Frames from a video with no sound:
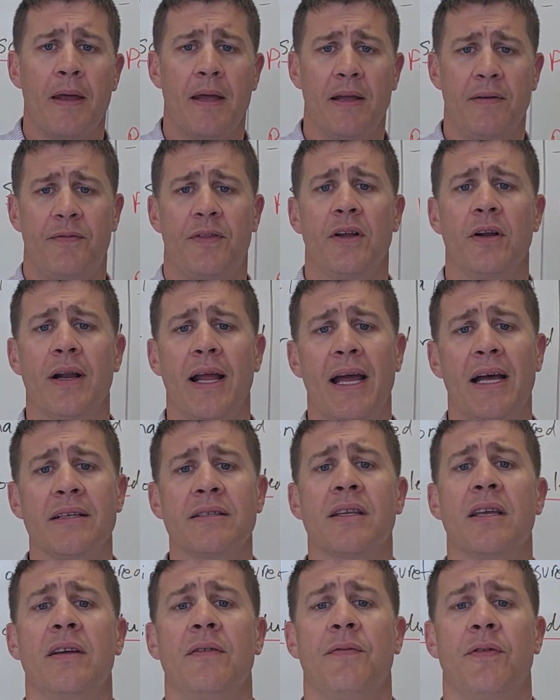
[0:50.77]
If they're
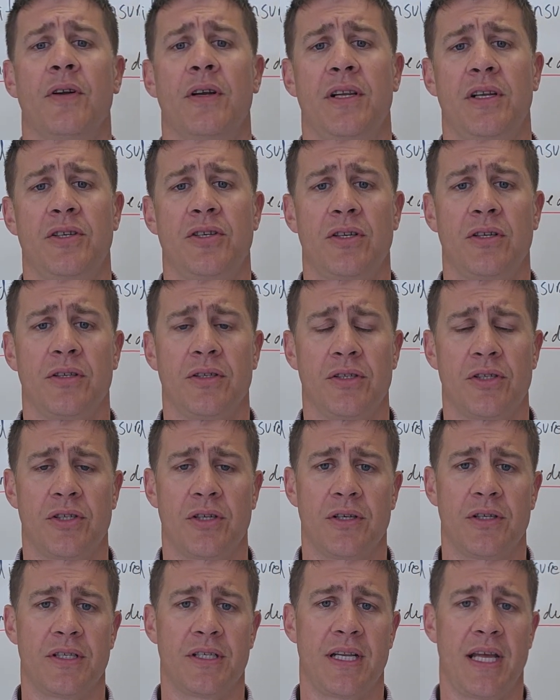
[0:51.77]
asking for additional
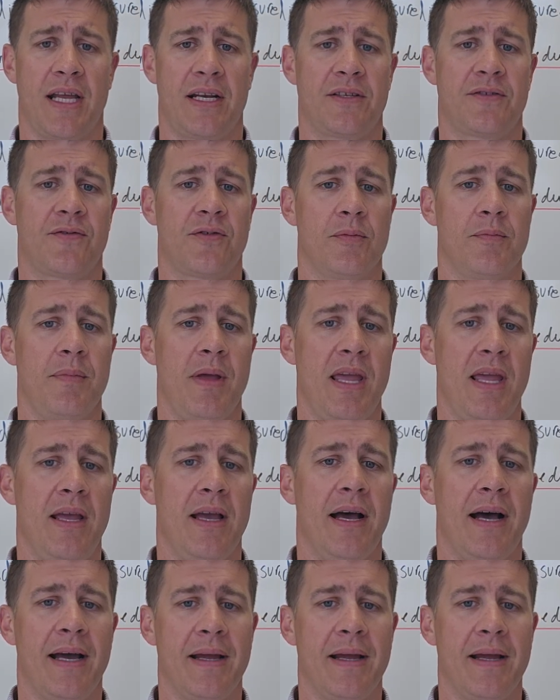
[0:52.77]
insured status from me,